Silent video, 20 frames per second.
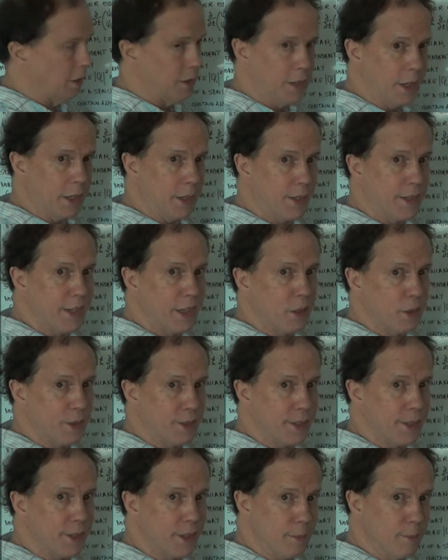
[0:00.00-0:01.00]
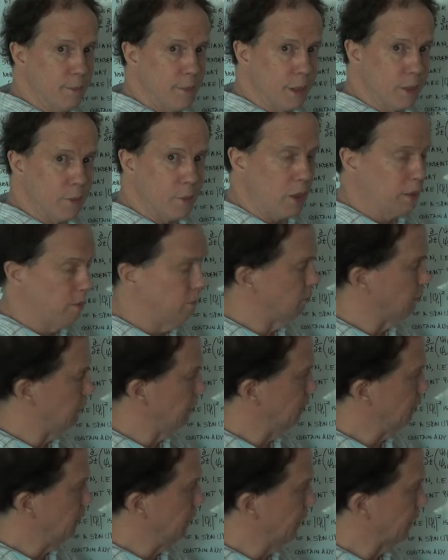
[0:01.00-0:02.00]
I'd say a single system, just one
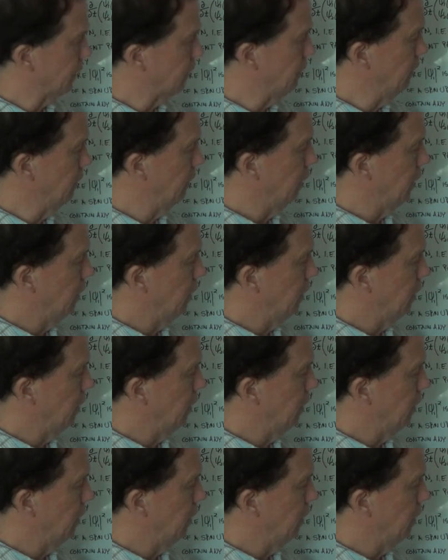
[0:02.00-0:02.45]
particle.